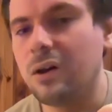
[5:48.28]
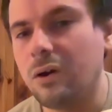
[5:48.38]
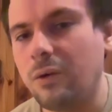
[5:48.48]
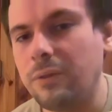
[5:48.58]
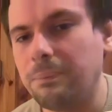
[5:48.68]

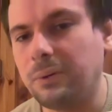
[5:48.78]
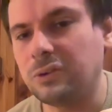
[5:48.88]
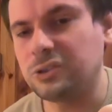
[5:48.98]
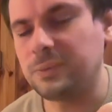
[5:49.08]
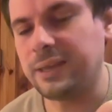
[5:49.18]
On the
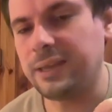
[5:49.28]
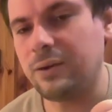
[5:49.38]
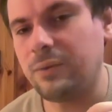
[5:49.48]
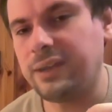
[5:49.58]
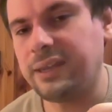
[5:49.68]
bottom here
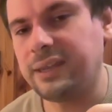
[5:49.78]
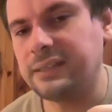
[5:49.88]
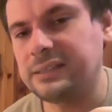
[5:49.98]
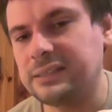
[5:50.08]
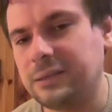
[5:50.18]
we
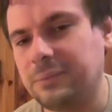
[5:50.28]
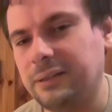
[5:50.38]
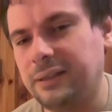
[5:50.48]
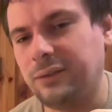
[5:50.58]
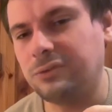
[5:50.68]
get some
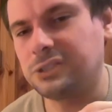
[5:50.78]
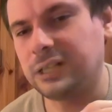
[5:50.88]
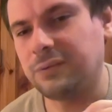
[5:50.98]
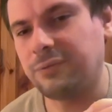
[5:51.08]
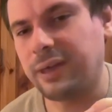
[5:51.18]
legal stuff